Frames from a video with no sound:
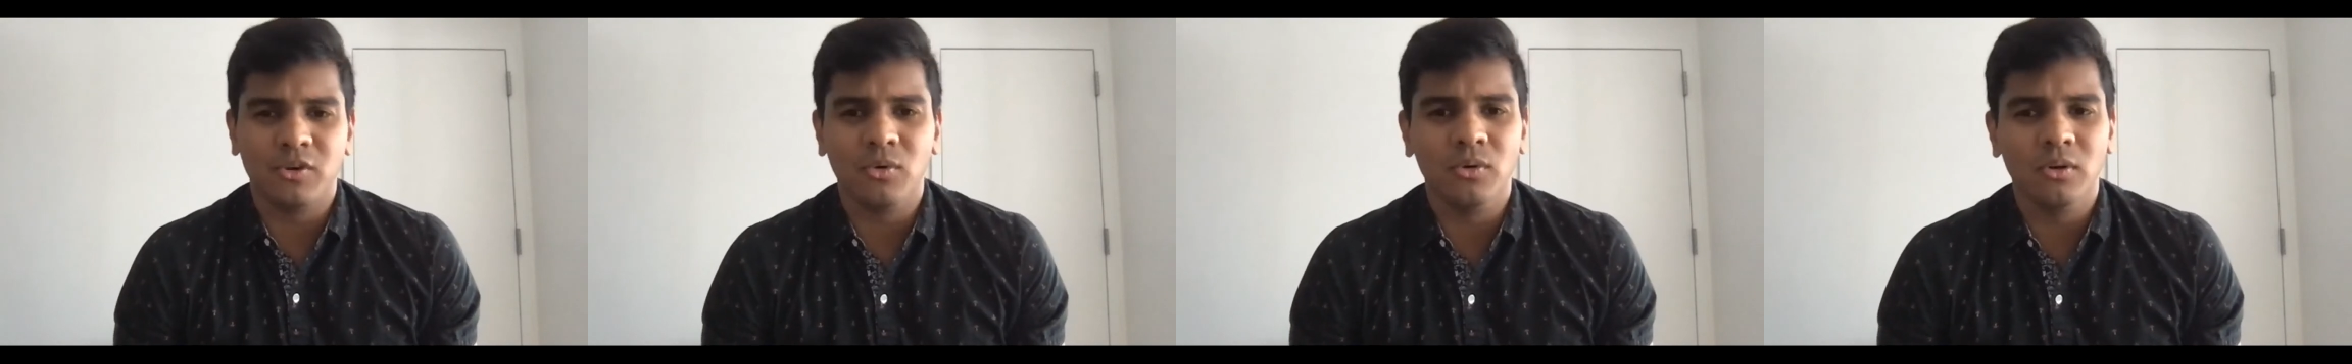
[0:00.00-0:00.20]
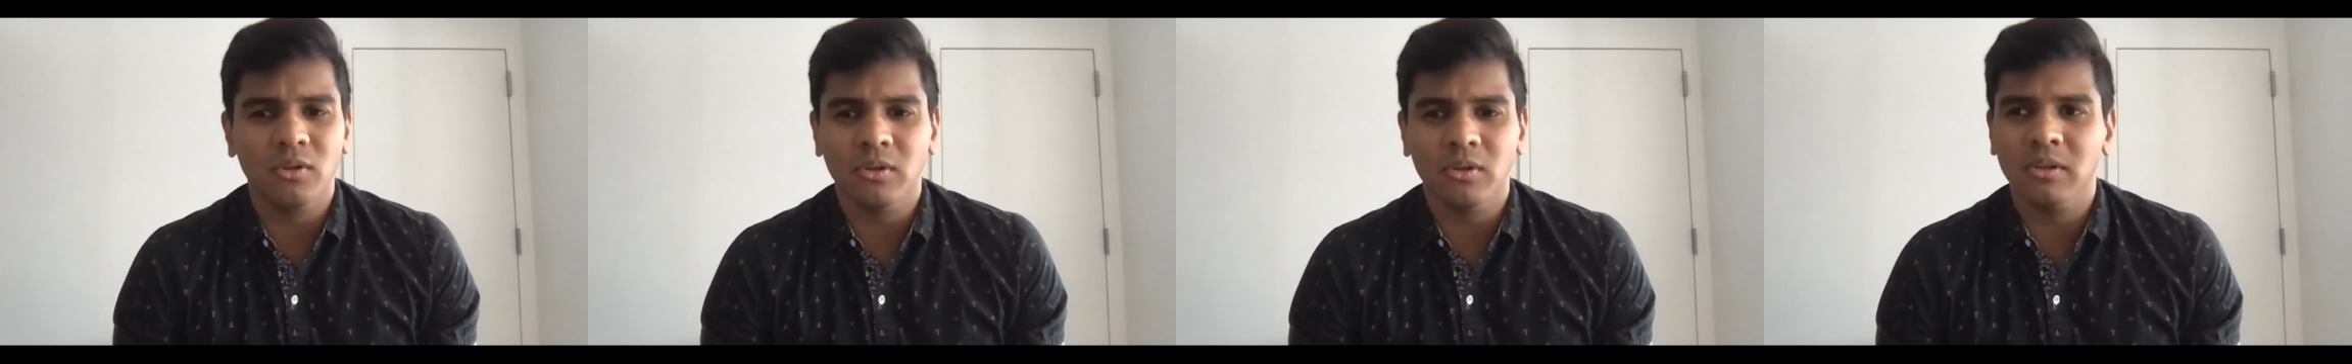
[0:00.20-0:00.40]

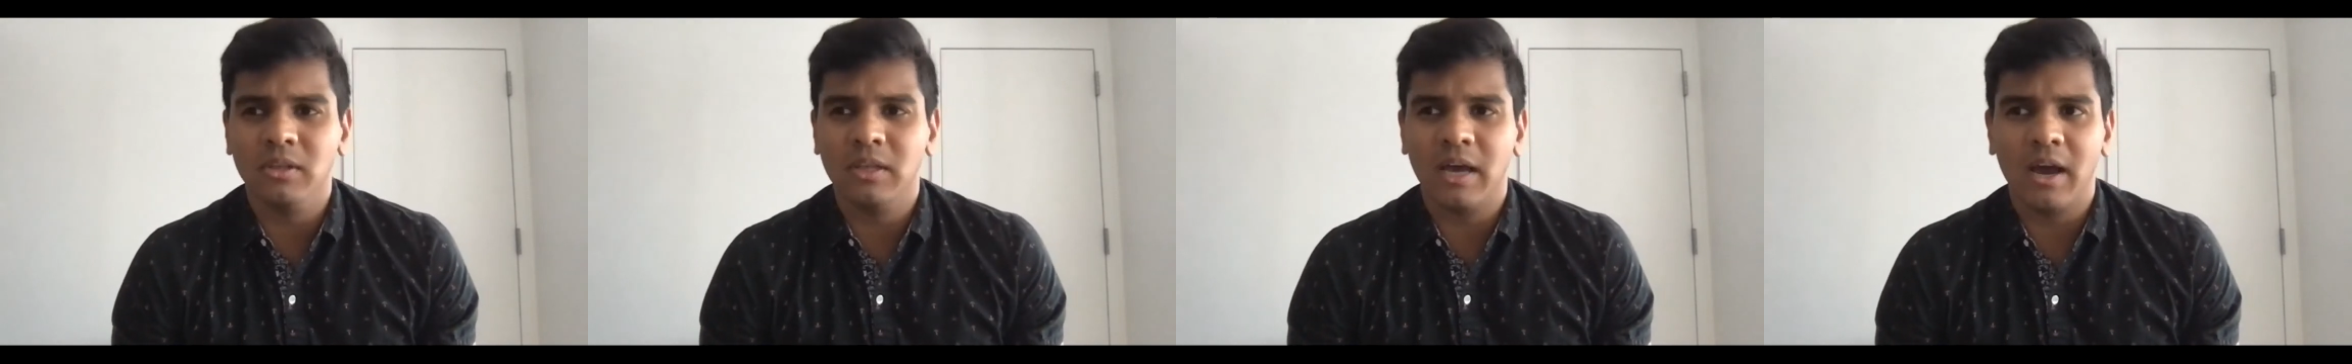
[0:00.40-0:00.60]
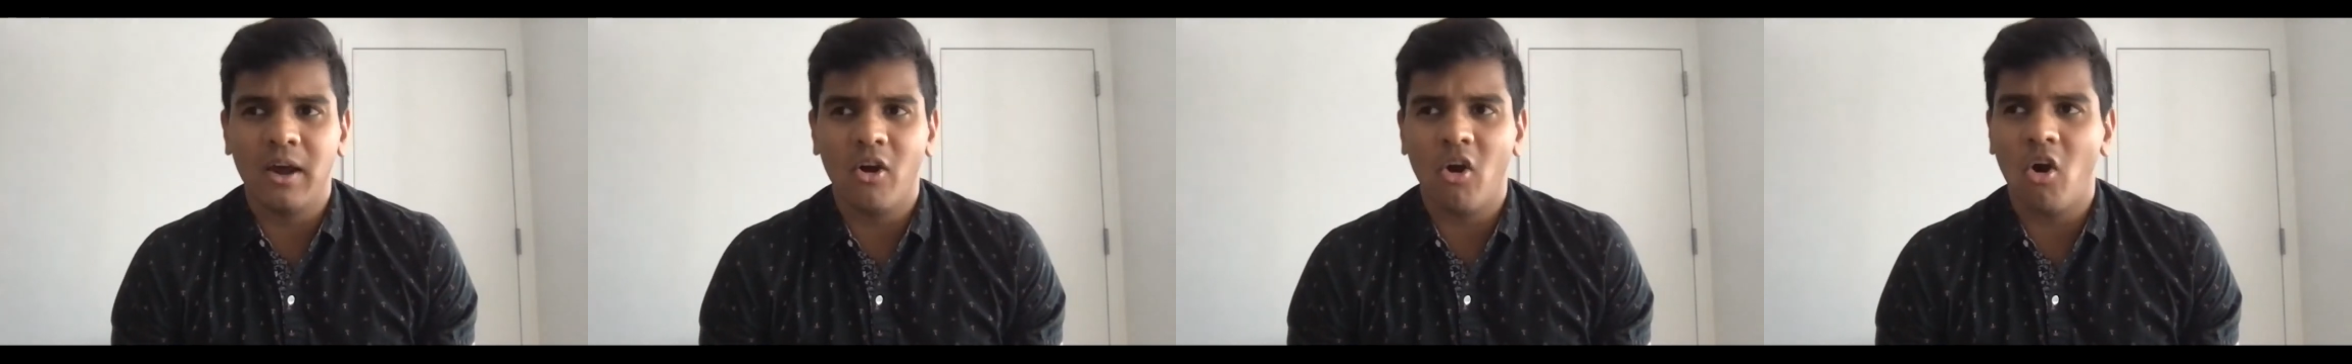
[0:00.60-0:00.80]
cool
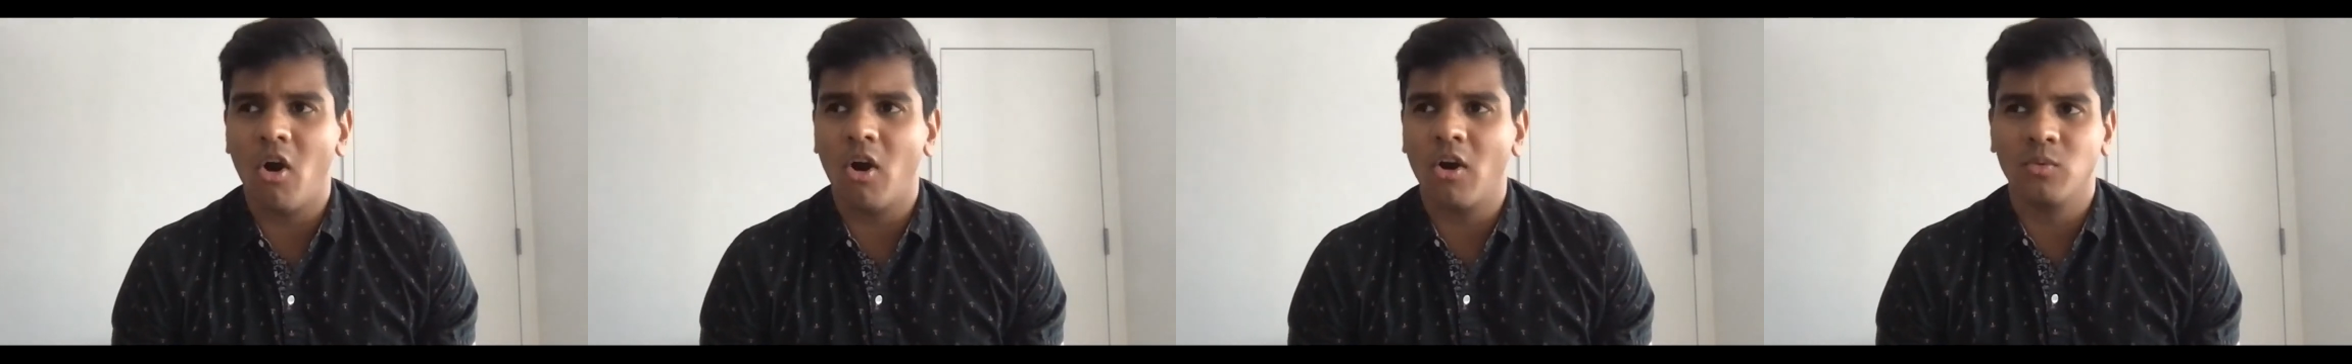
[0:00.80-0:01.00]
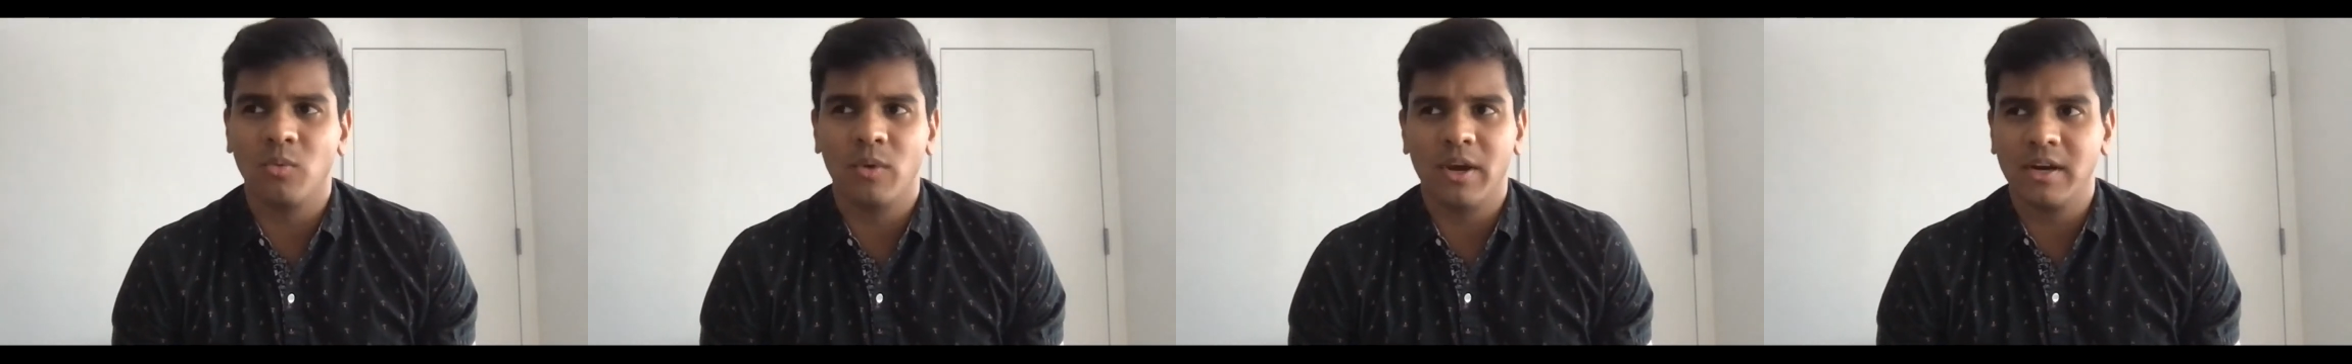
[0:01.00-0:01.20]

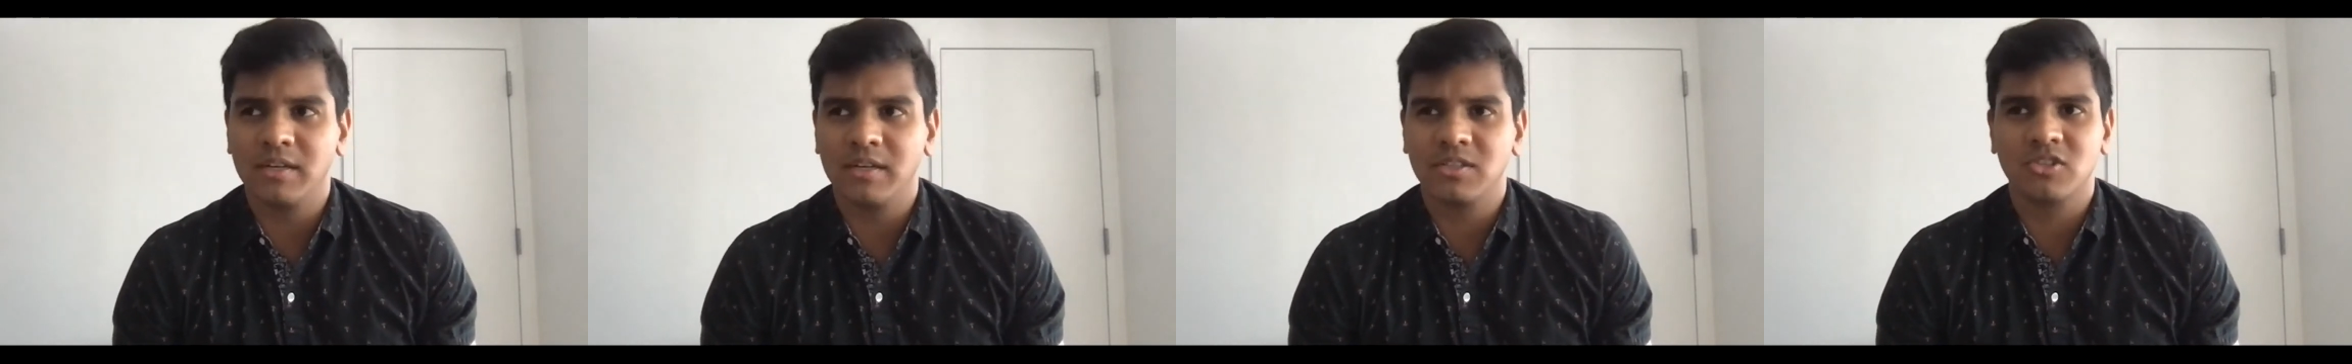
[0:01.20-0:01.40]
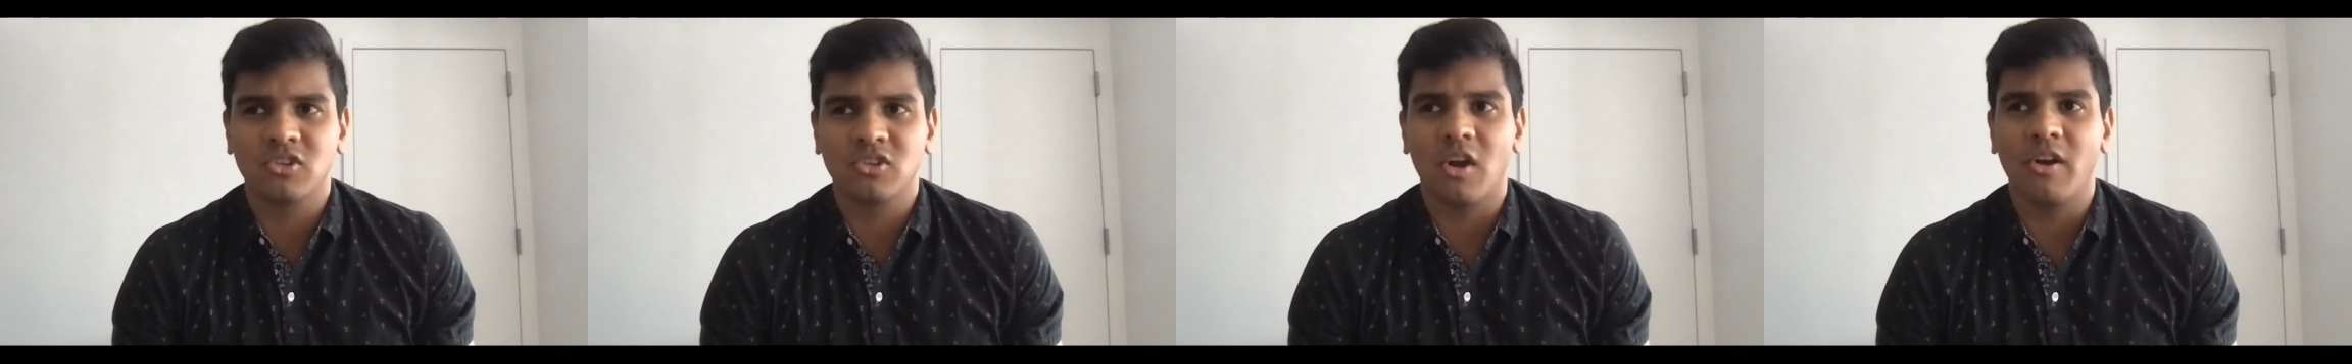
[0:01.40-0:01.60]
hardware
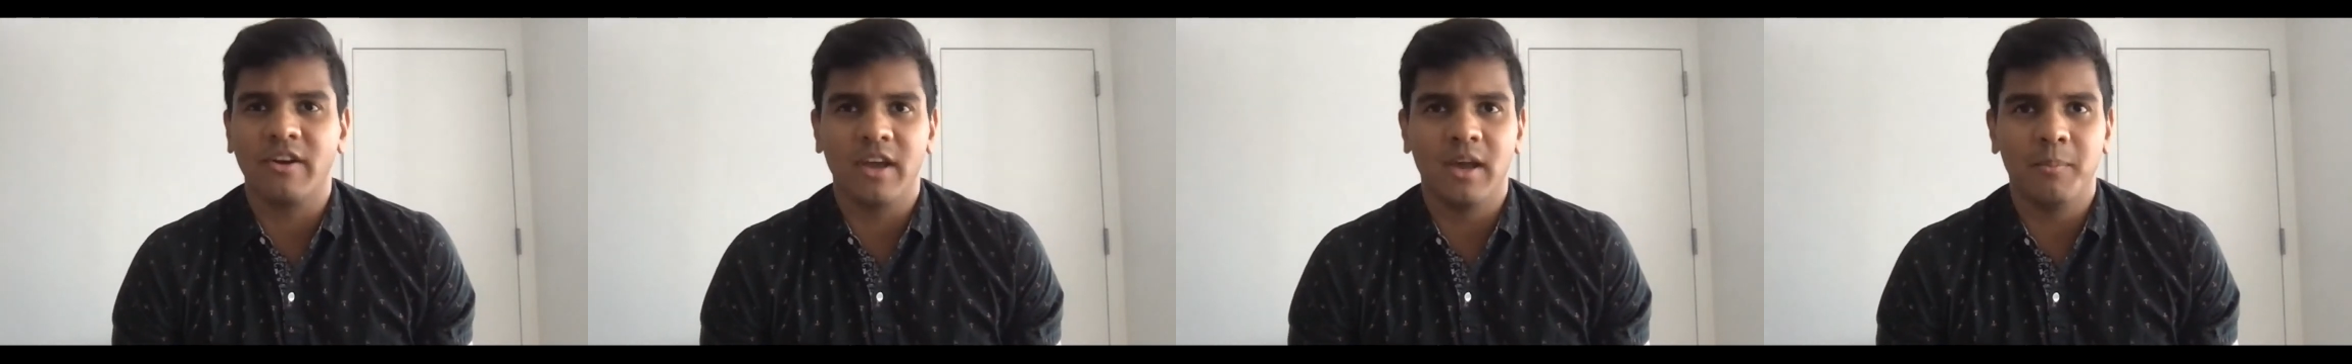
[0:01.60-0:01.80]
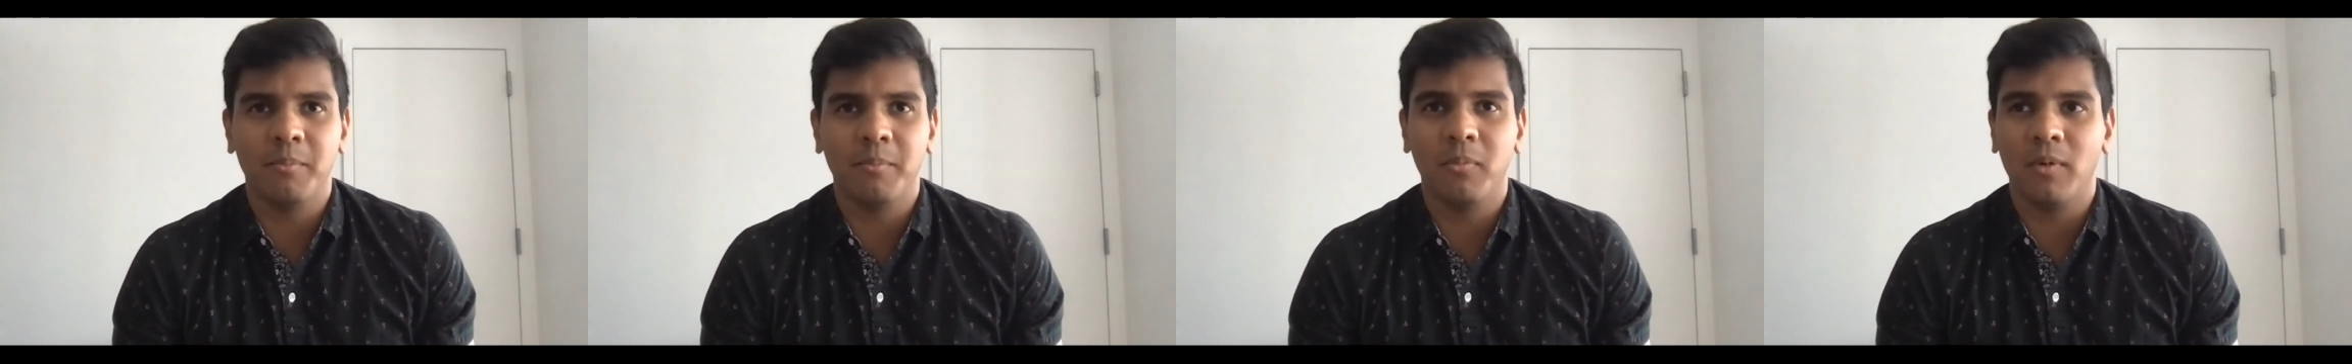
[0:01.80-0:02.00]
startup